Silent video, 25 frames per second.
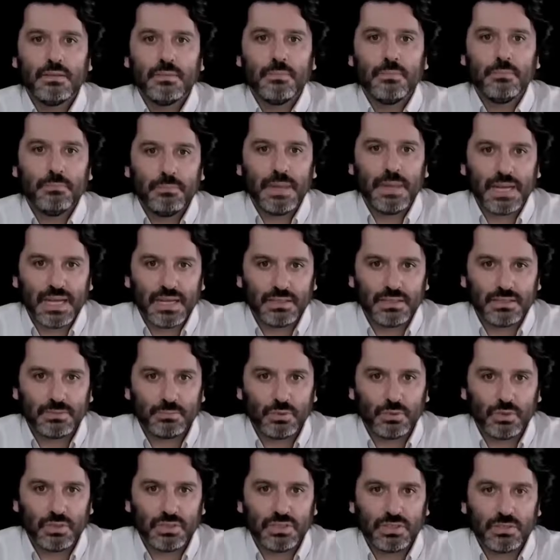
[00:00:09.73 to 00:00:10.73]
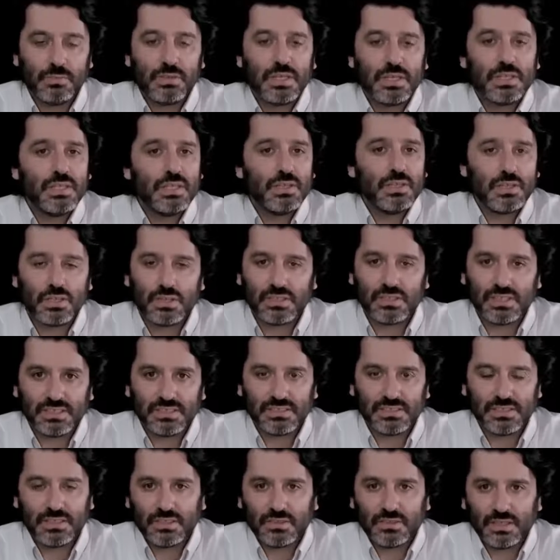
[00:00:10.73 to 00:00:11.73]
MAYER's multimedia learning
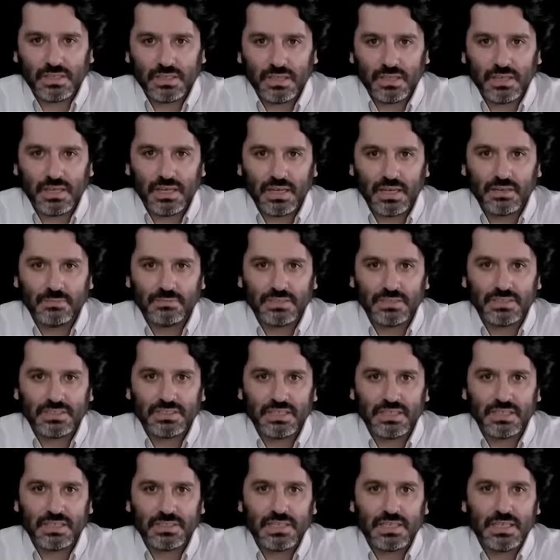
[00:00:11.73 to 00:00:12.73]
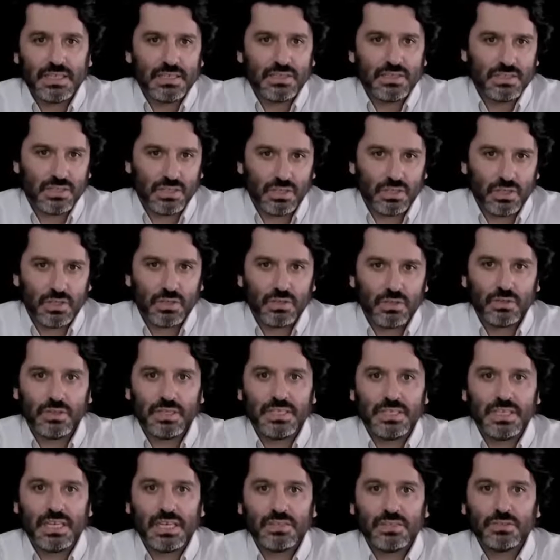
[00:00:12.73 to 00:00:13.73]
theory facilitates learner
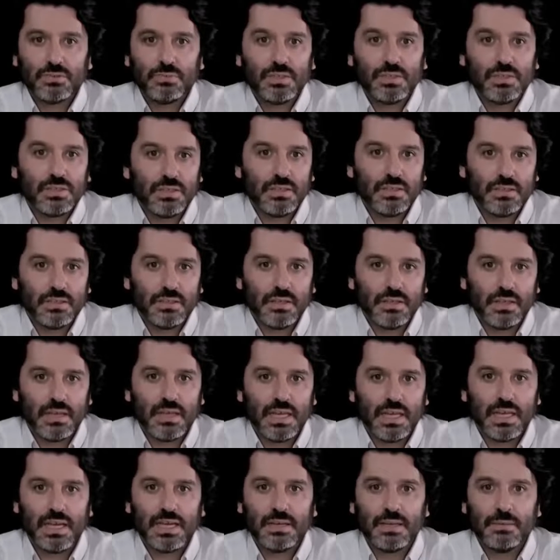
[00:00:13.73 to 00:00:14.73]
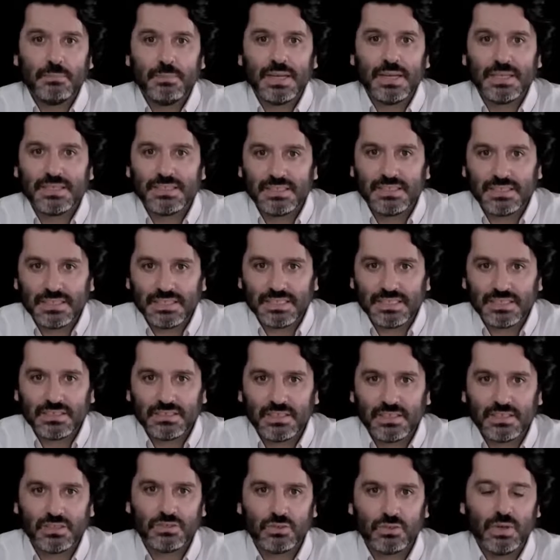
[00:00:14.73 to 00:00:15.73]
engagement. It makes it
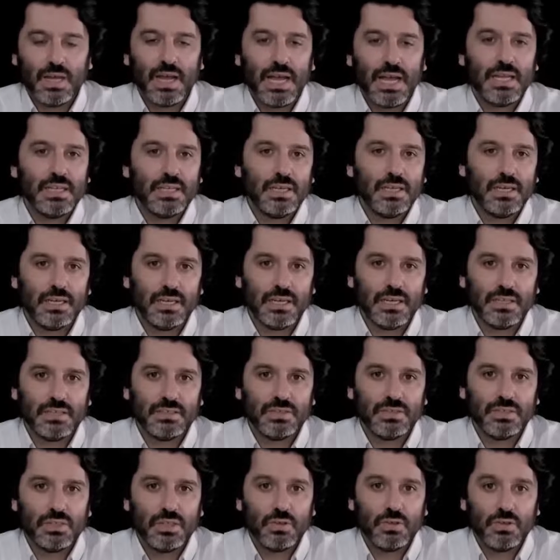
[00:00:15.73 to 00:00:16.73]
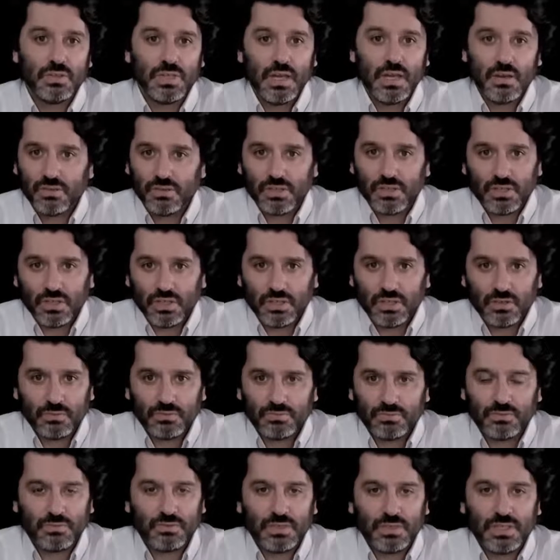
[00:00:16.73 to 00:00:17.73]
easier to anchor and slow down the curve of
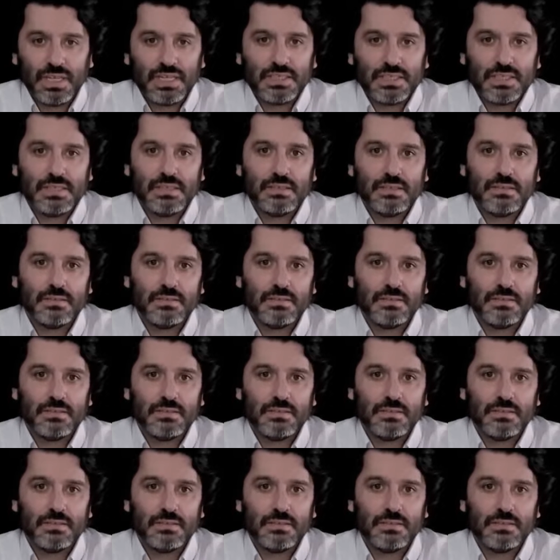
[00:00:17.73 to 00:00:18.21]
forgetting.